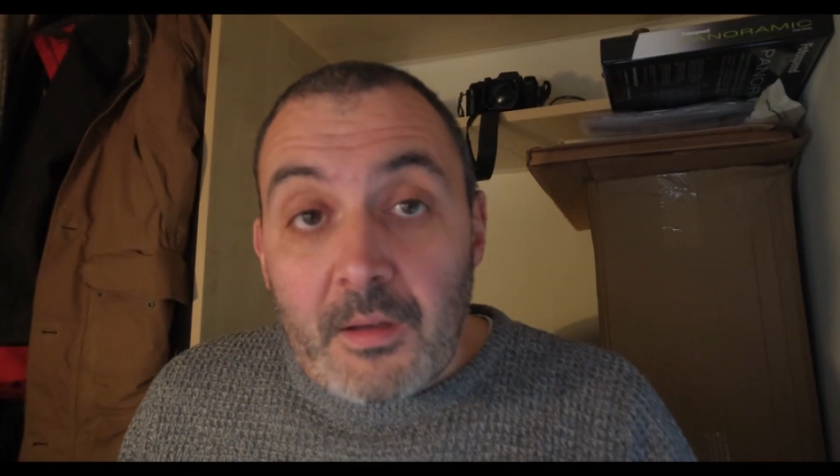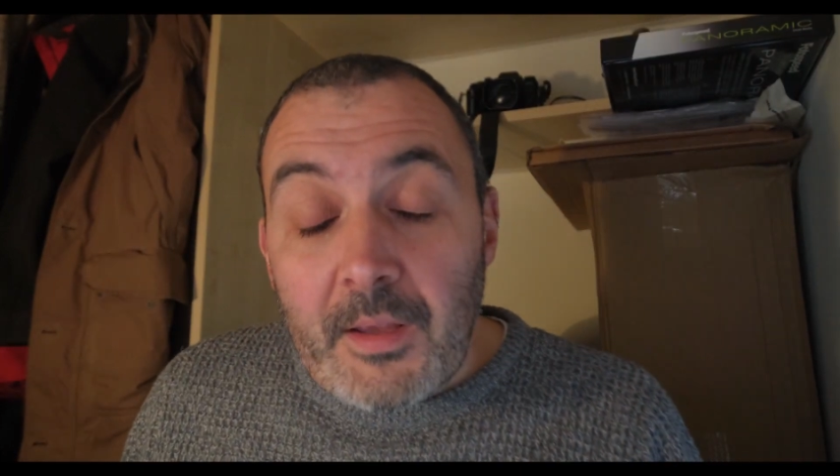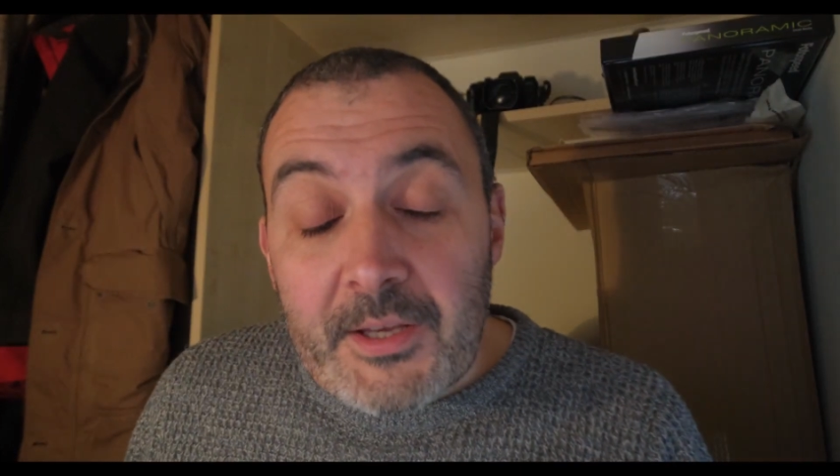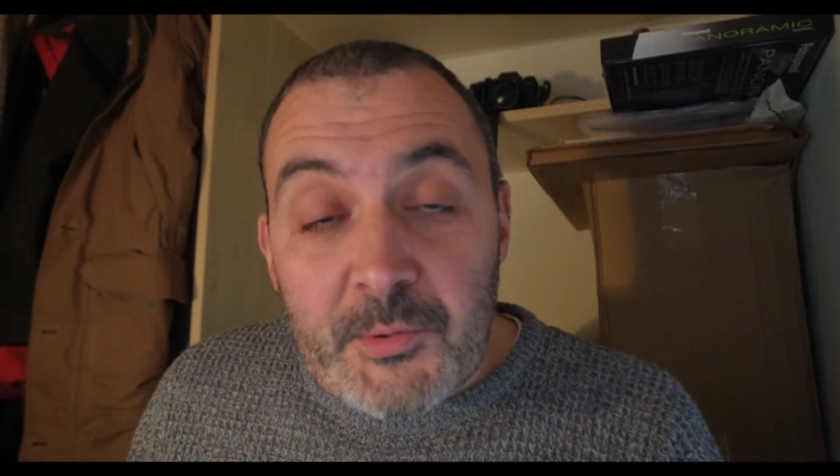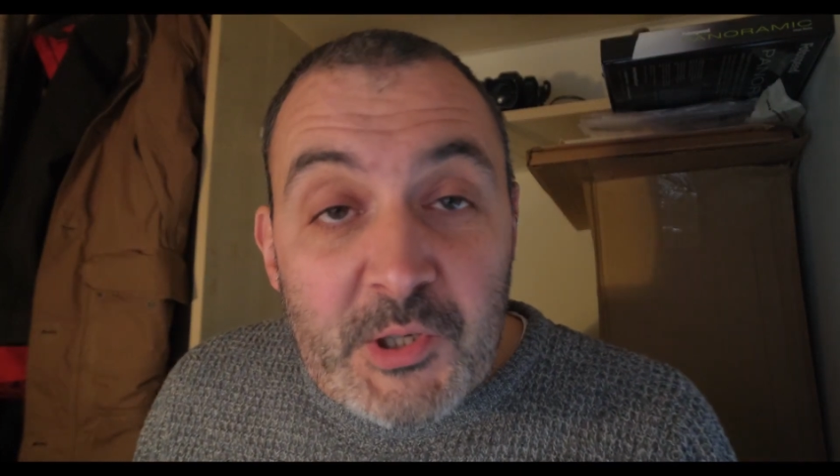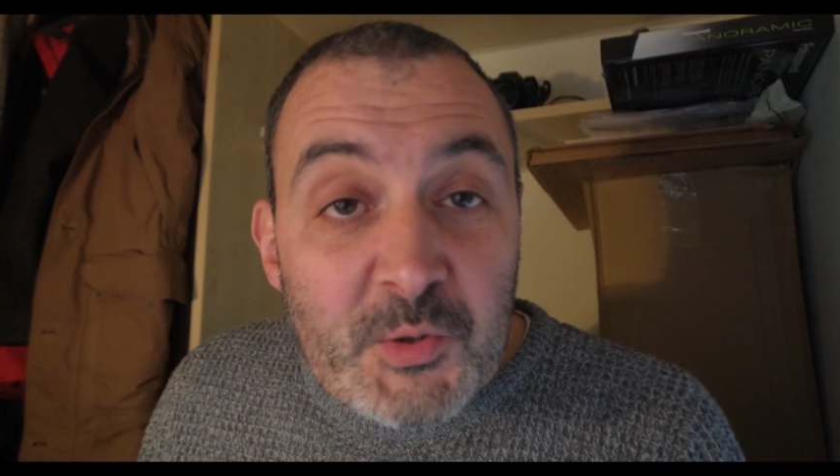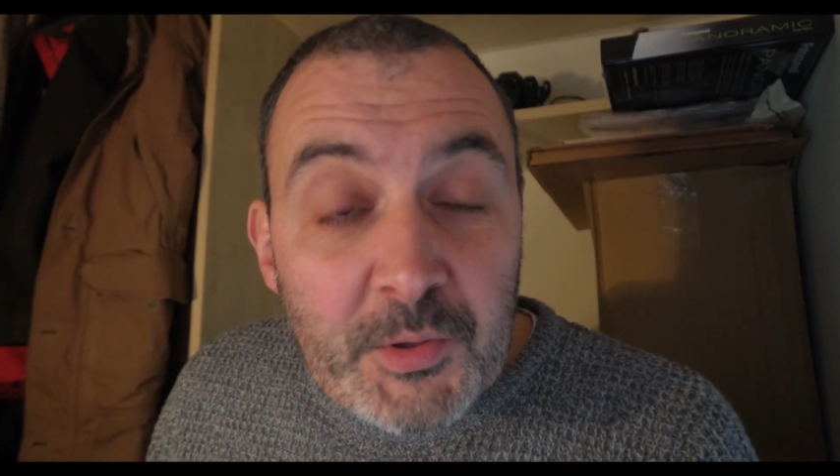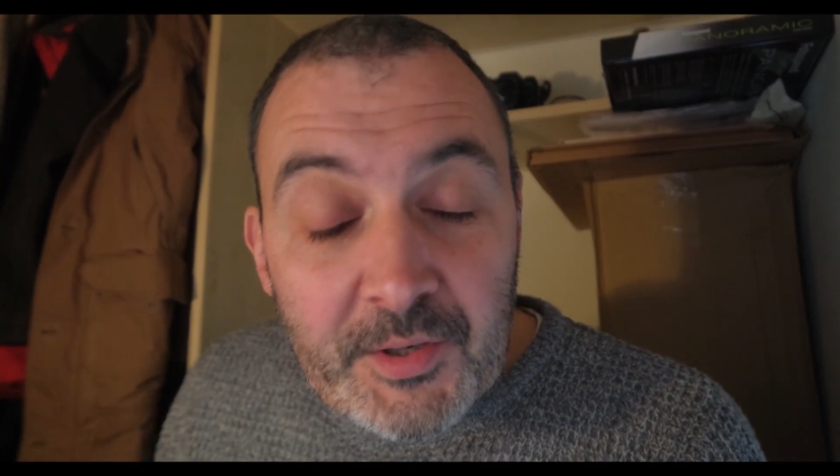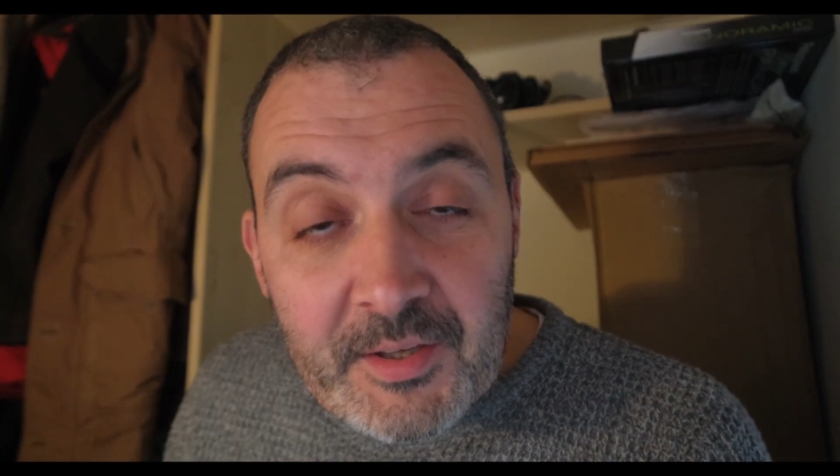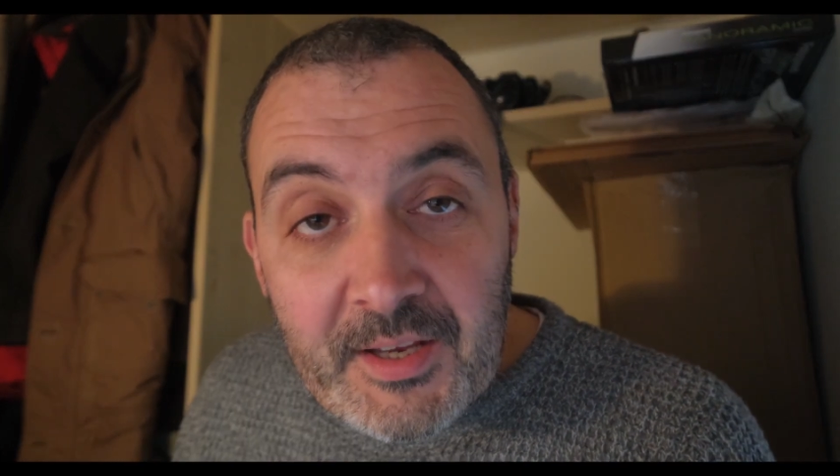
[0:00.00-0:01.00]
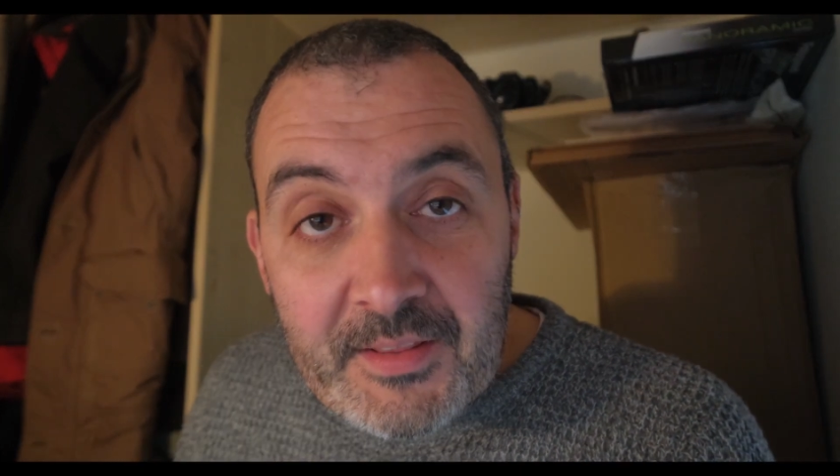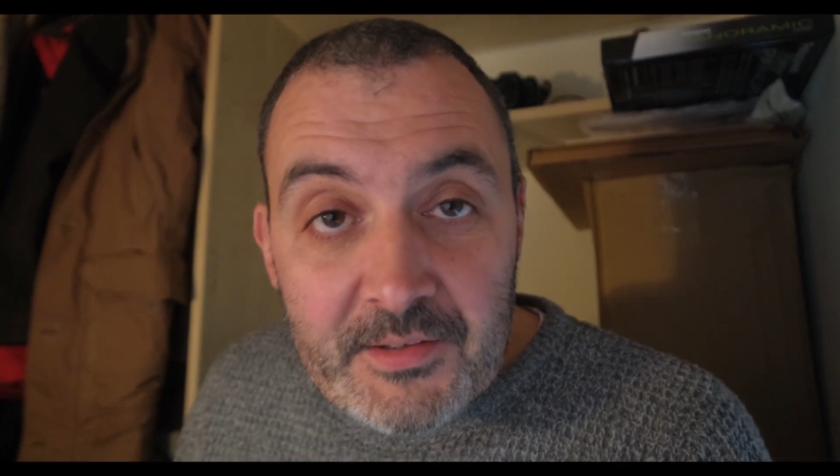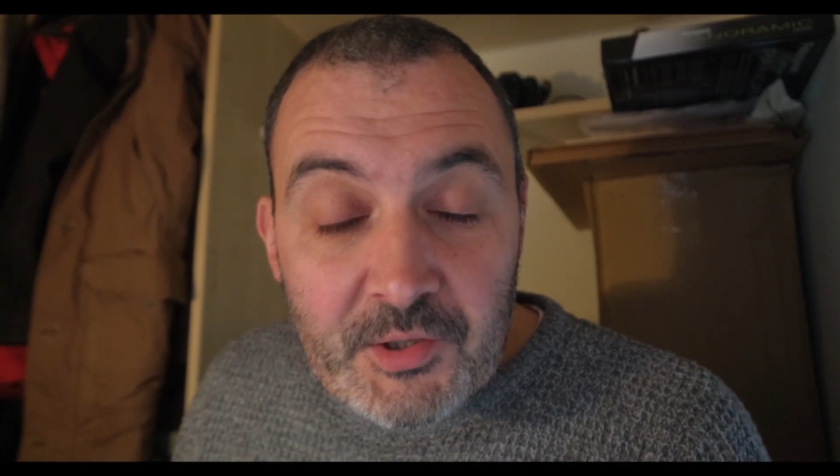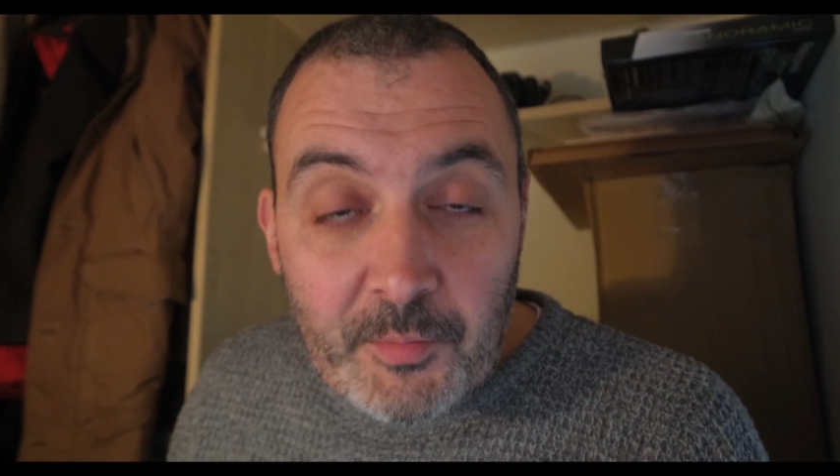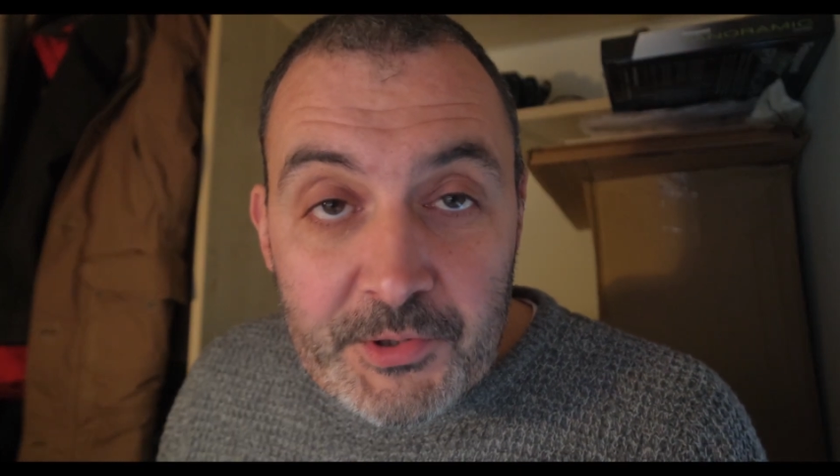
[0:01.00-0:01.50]
Yes, yeah, so I just wanted to take
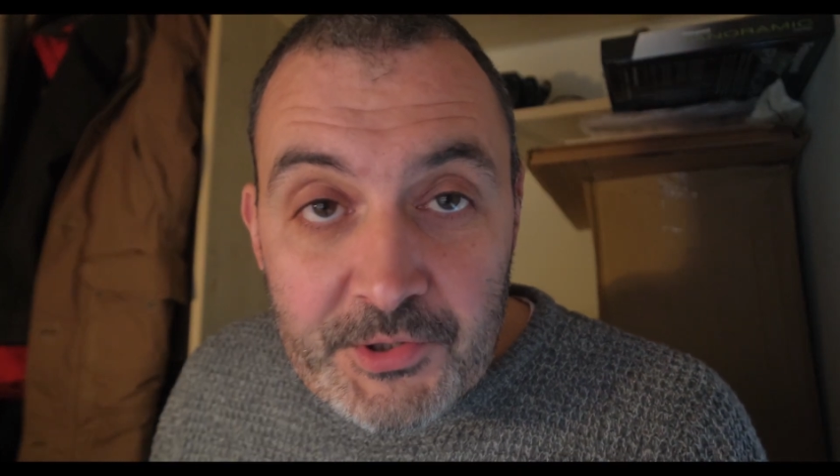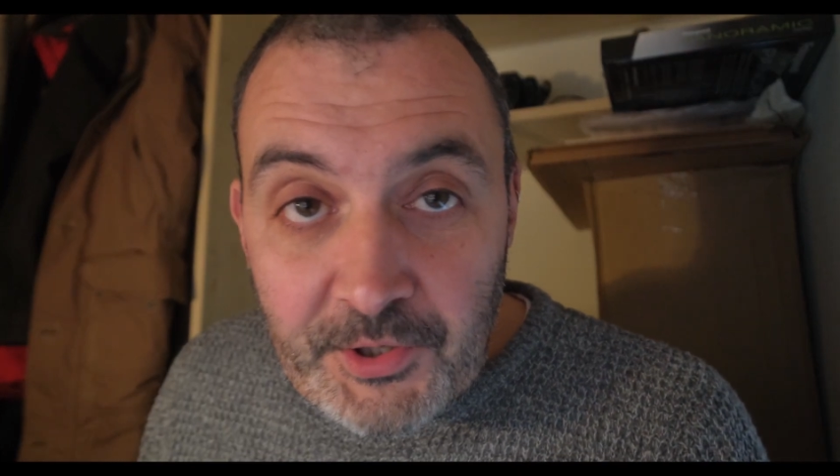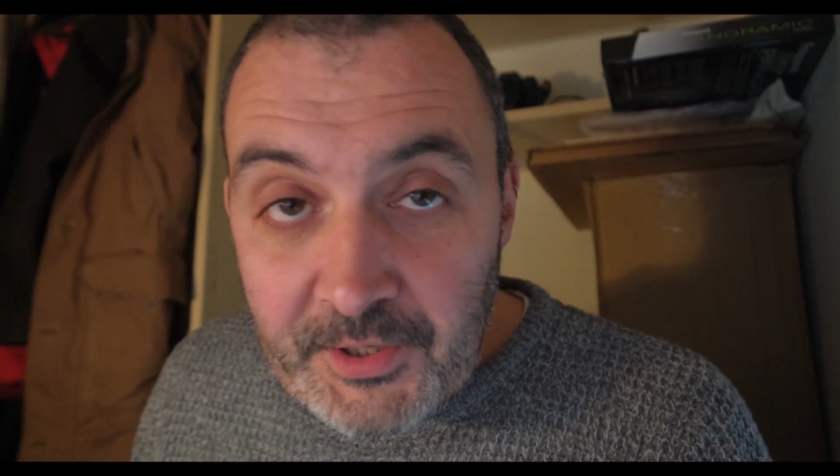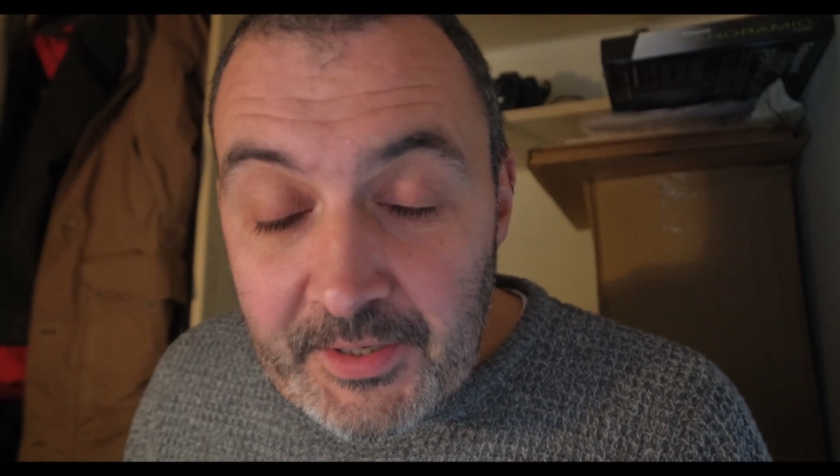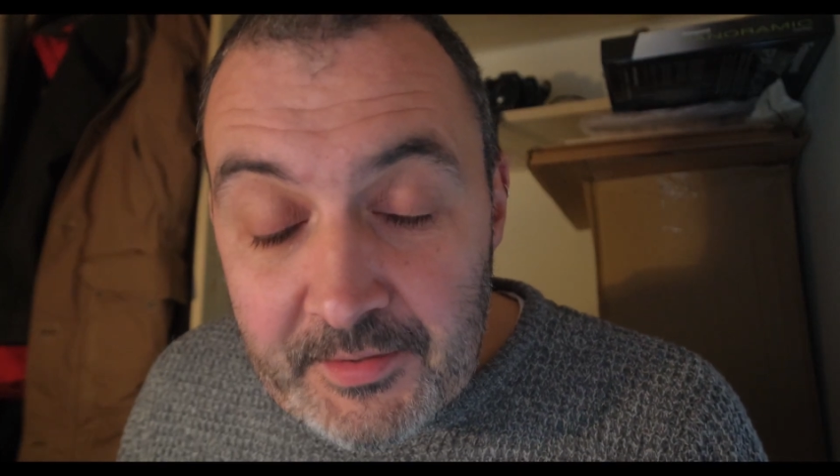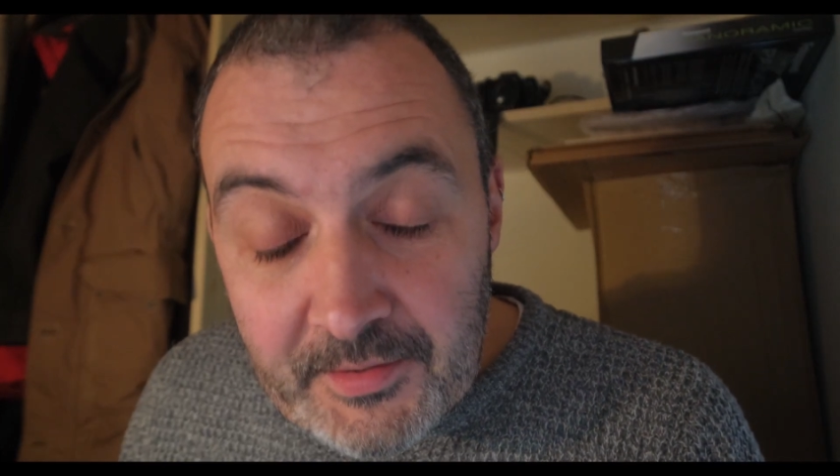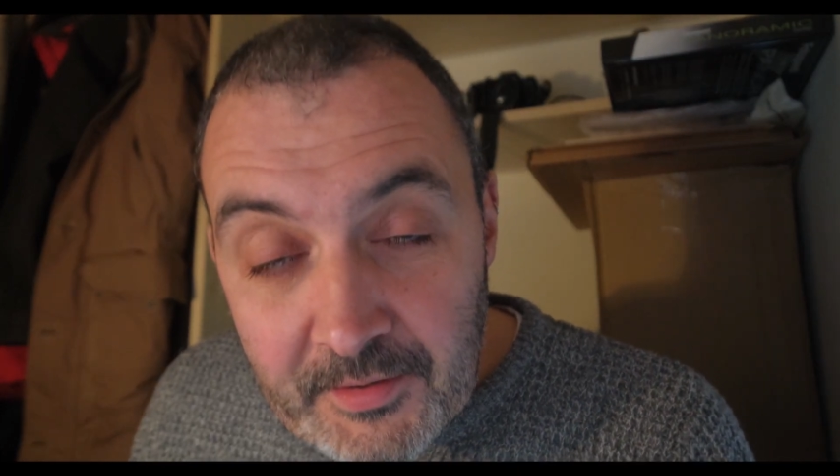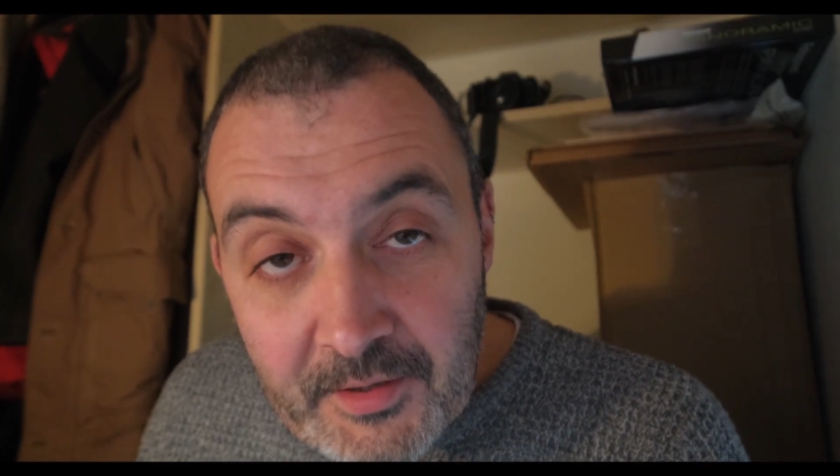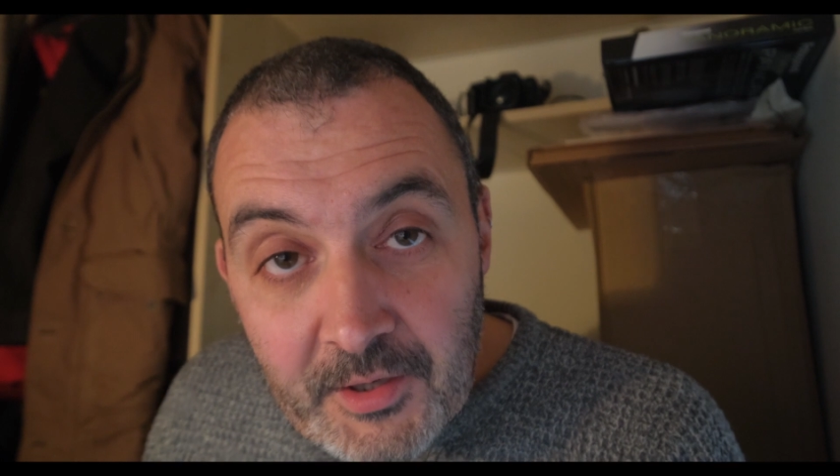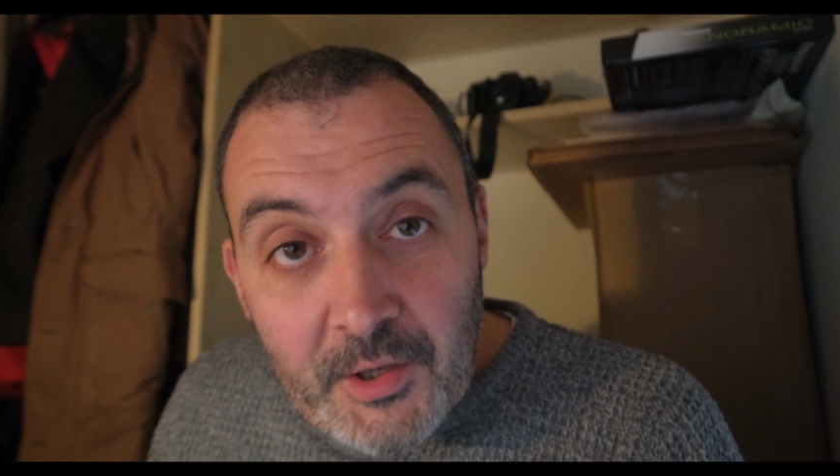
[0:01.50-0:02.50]
this opportunity to